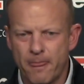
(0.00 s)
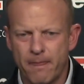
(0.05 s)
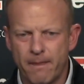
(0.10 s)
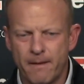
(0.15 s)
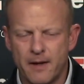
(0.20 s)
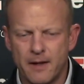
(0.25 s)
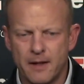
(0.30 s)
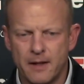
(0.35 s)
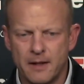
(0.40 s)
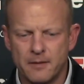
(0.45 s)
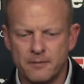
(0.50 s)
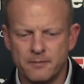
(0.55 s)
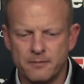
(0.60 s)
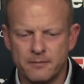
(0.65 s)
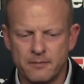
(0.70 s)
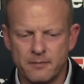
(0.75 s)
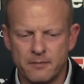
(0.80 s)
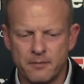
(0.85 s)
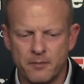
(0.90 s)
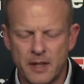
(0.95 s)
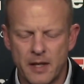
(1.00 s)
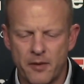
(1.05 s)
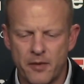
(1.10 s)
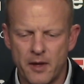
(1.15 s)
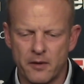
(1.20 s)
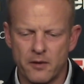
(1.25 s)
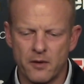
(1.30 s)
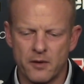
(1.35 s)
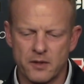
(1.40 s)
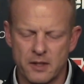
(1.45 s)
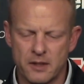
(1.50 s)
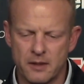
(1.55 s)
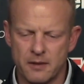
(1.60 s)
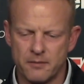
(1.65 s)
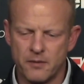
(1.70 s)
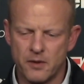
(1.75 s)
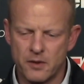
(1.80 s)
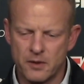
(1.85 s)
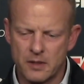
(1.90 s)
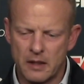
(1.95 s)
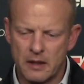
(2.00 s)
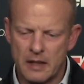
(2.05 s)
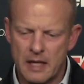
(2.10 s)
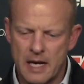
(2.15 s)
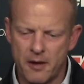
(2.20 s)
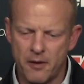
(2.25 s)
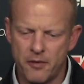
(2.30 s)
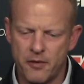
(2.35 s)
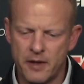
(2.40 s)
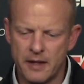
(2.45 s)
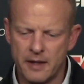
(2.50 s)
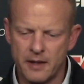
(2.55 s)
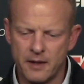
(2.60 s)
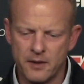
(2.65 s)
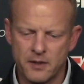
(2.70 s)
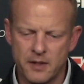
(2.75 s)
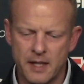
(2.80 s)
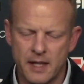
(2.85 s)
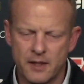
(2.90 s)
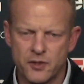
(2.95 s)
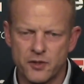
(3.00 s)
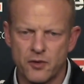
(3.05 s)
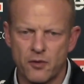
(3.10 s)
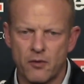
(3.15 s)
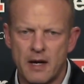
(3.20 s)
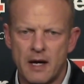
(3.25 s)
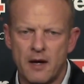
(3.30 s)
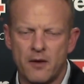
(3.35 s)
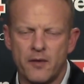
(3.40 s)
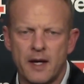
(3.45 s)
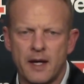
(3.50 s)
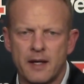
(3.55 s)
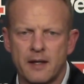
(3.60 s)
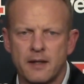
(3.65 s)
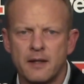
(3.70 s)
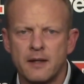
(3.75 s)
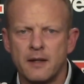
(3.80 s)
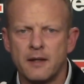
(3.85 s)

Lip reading: But I think there's a lot of things that surround that,